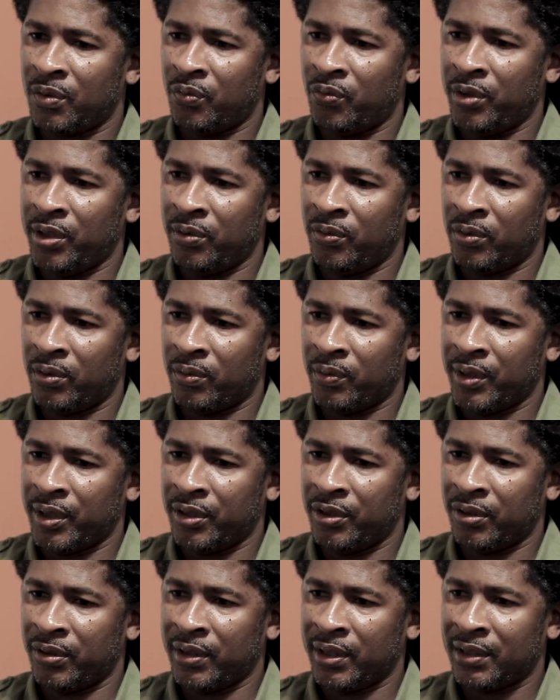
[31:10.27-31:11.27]
We're
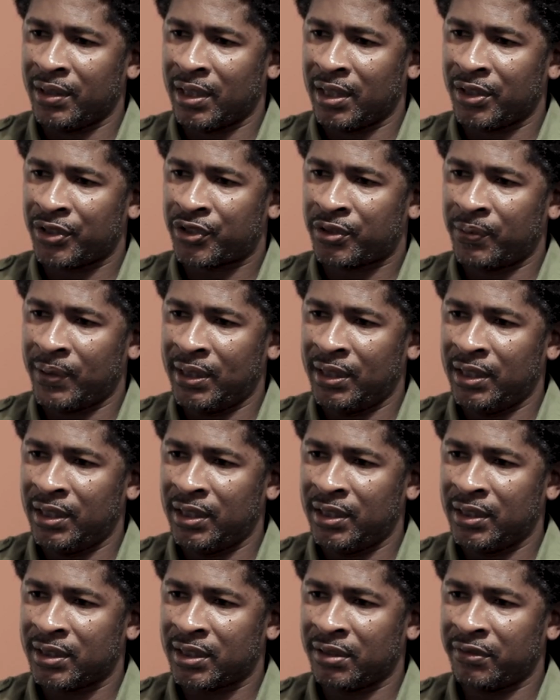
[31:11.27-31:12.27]
doing
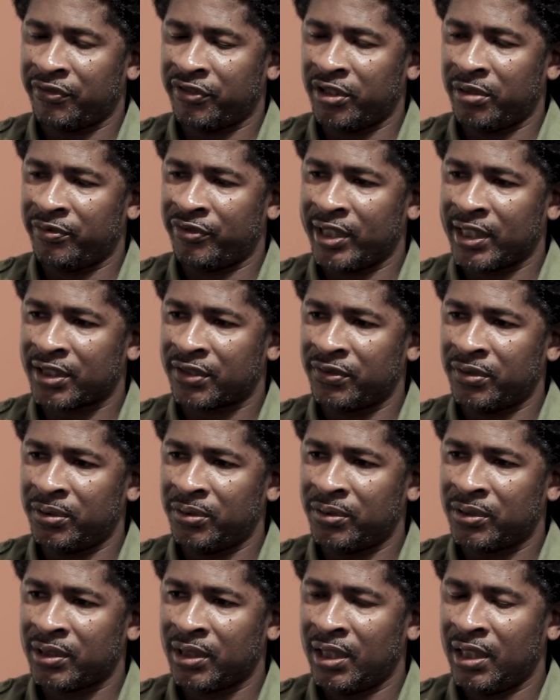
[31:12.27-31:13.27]
screenings and film
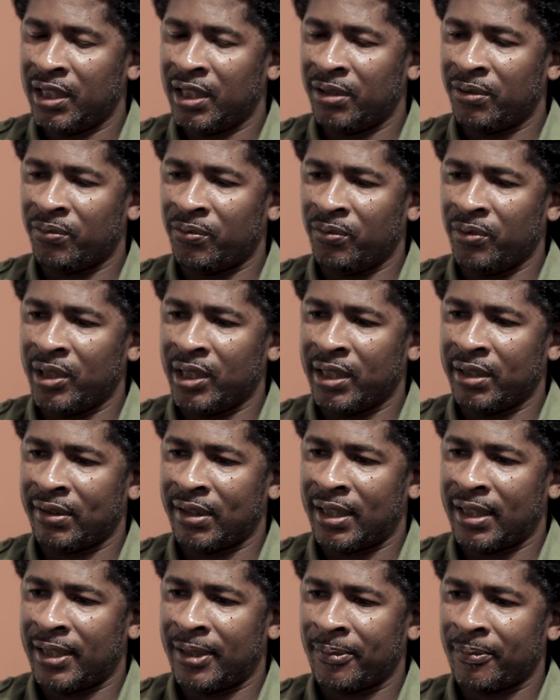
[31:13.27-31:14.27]
festivals. We
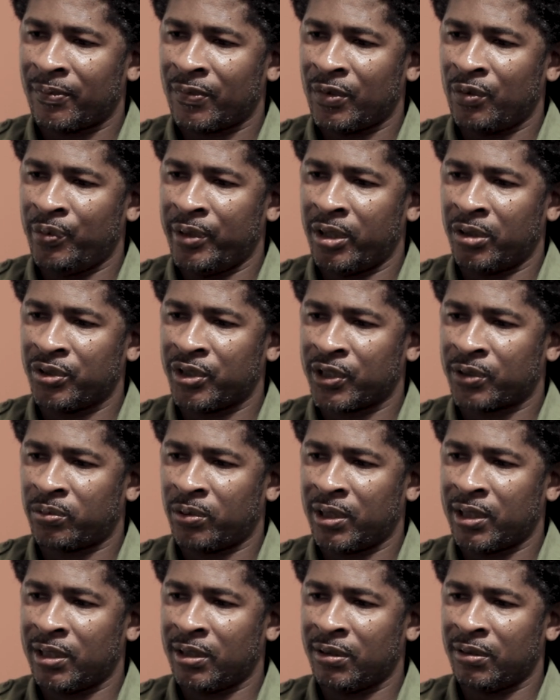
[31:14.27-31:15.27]
don't just
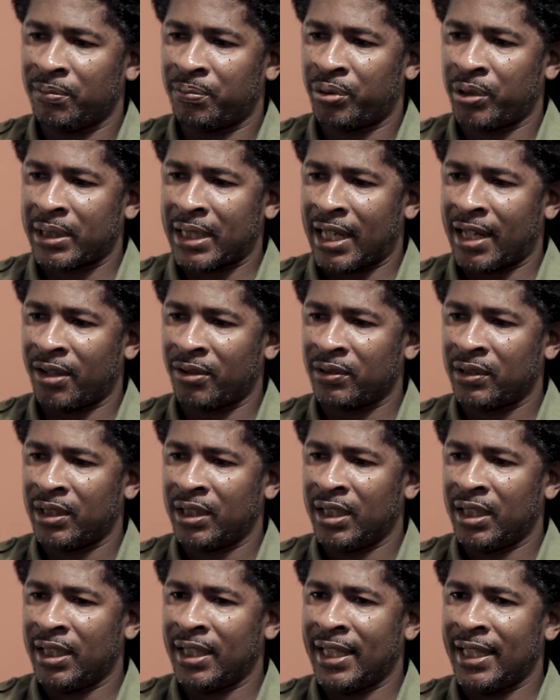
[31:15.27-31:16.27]
want to put out
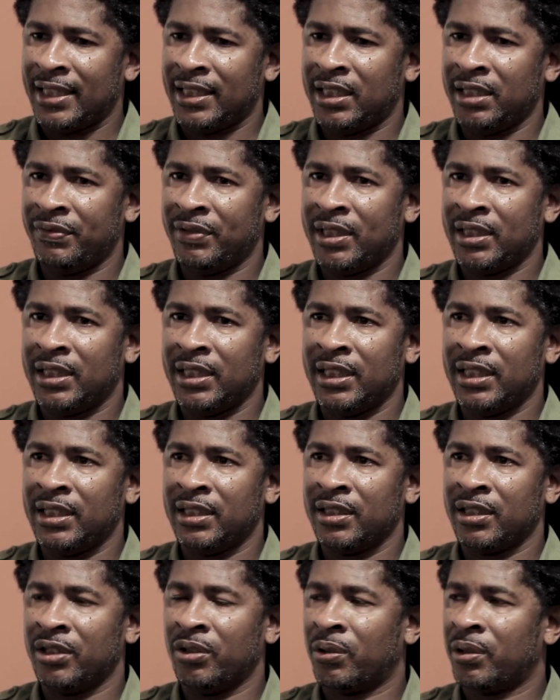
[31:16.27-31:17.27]
a DVD
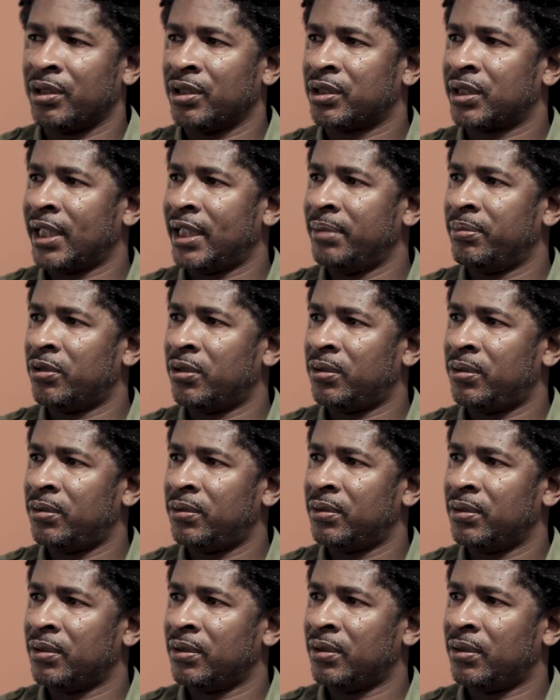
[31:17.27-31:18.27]
to go on a
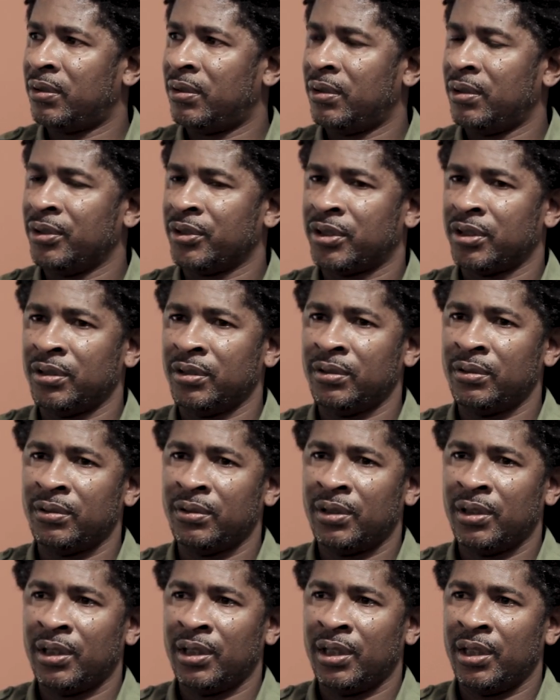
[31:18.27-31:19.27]
table or to
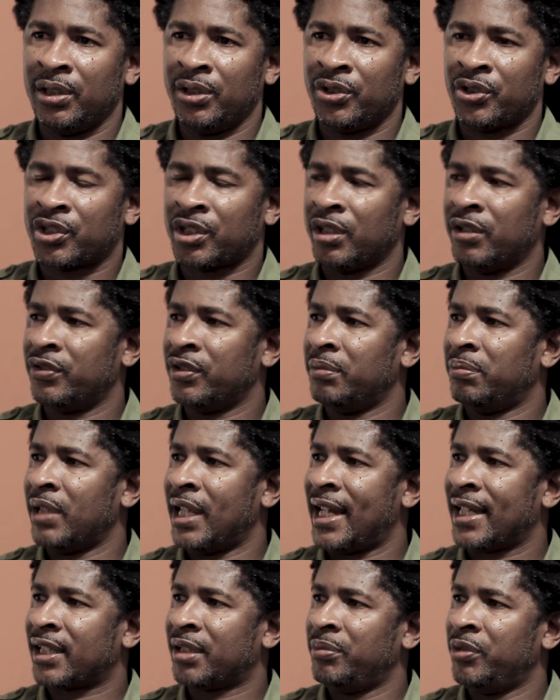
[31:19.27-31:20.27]
serve the
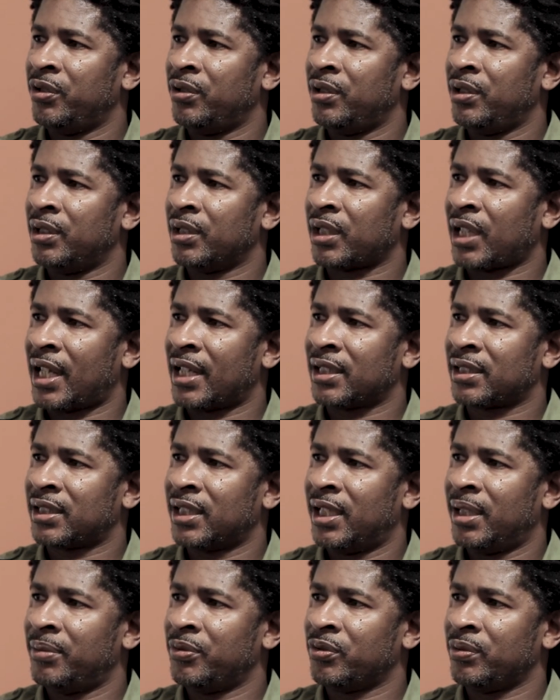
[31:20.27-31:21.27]
Black community. A lot of
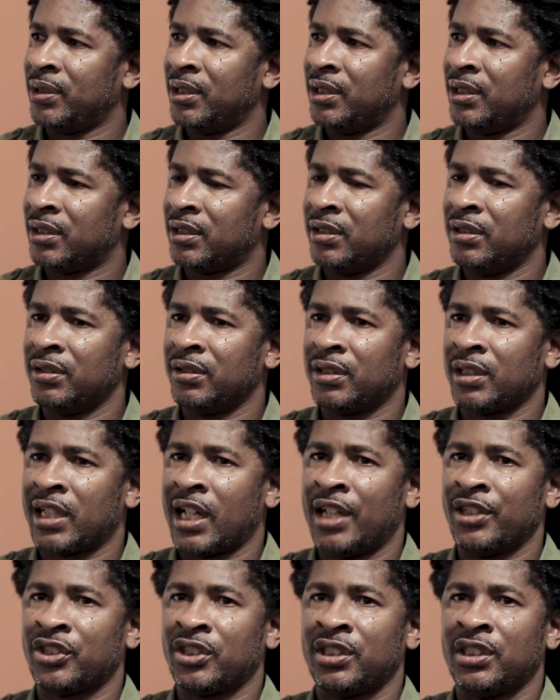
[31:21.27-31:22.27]
times we get the
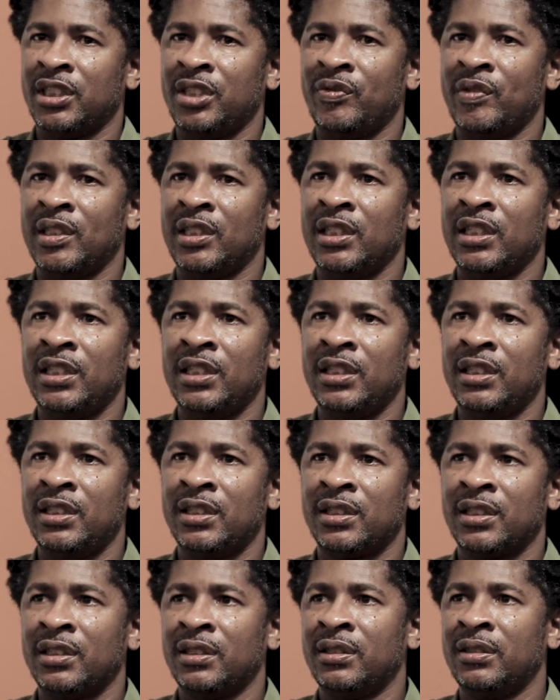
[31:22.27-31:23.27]
conscious
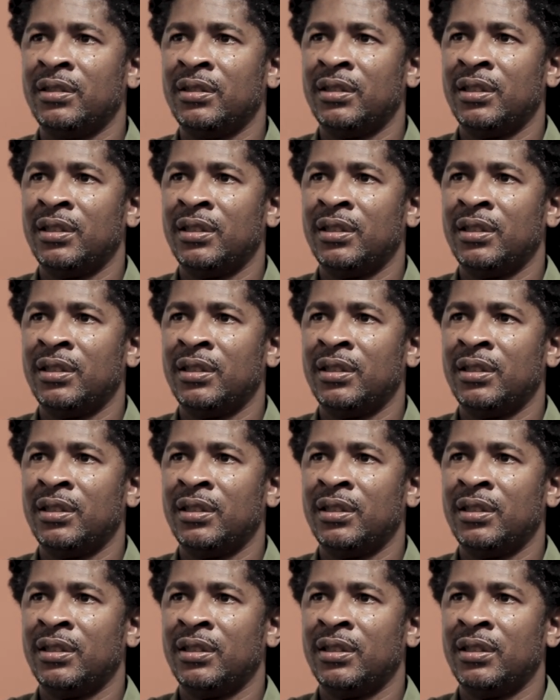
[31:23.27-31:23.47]
DVDs and,